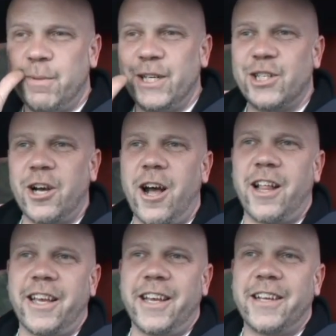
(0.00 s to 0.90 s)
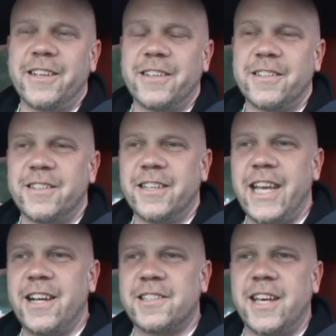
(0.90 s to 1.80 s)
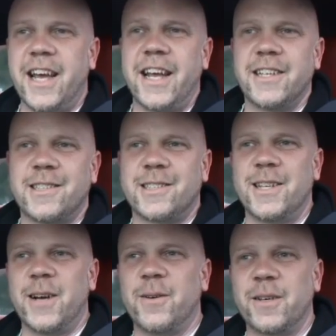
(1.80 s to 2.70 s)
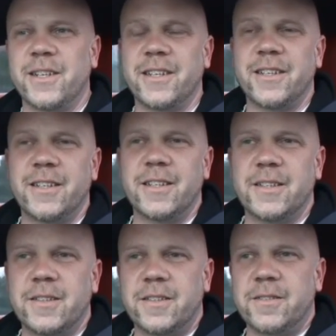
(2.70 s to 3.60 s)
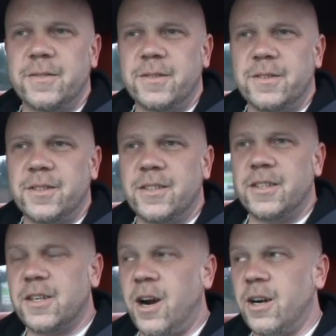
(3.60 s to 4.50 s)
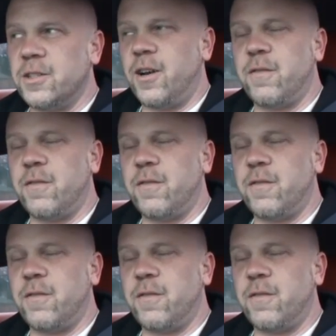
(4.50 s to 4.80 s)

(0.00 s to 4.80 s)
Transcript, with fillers: Be jolly. Look outside, it's snowing. Your car's